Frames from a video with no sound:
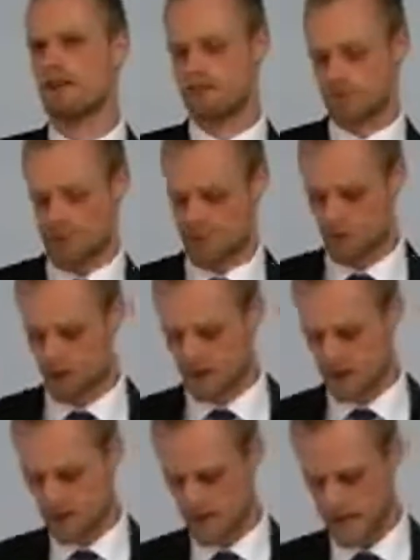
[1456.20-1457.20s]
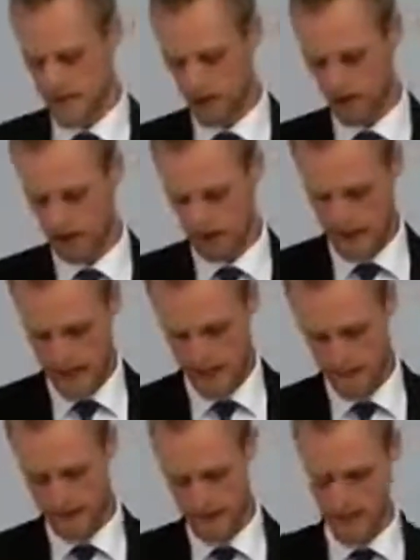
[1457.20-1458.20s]
in Scripture. It's used here
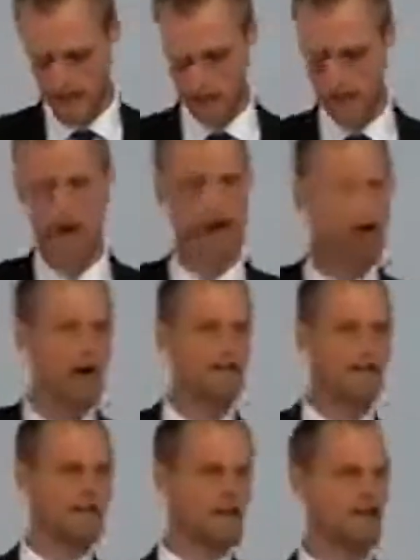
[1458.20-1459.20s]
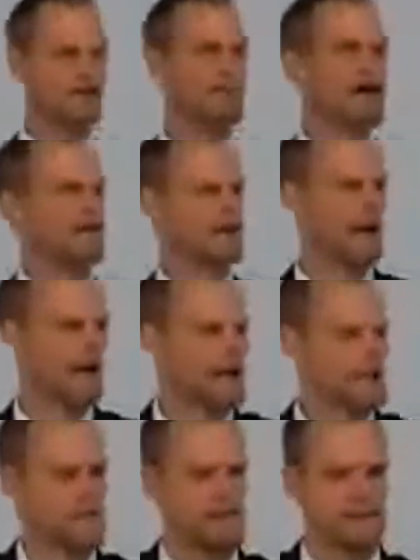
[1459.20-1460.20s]
and then later of Noah, and then later in Malachi,
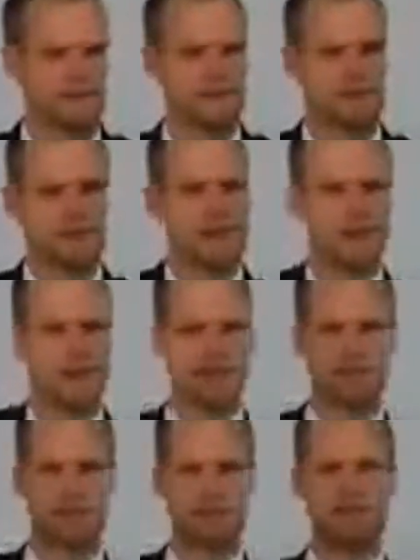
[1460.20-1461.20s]
it speaks of the relationship